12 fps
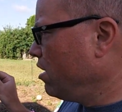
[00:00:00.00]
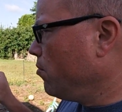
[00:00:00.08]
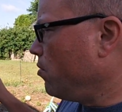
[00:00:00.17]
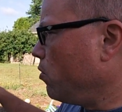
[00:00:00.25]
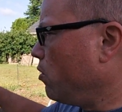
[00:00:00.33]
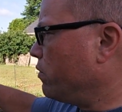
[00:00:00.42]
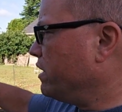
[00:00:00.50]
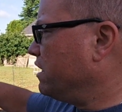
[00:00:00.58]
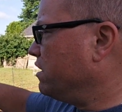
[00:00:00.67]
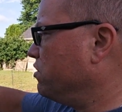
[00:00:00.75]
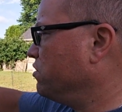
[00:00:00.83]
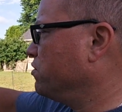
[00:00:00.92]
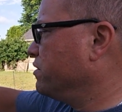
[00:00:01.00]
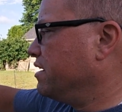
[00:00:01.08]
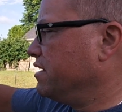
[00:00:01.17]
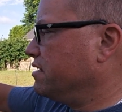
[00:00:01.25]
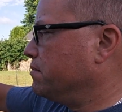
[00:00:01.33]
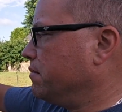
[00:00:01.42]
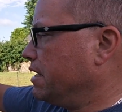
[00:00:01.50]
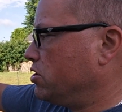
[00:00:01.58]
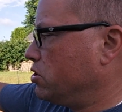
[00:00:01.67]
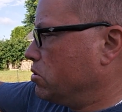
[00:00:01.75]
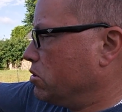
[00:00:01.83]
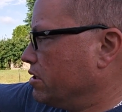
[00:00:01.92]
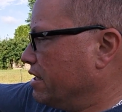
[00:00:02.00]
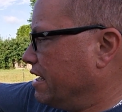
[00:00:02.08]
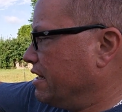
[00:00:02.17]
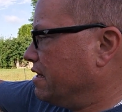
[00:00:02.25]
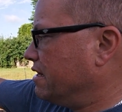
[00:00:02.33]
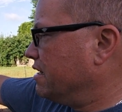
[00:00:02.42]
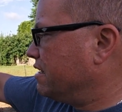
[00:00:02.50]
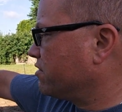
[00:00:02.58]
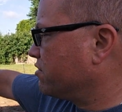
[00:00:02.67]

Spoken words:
But what we need to do is make sure that this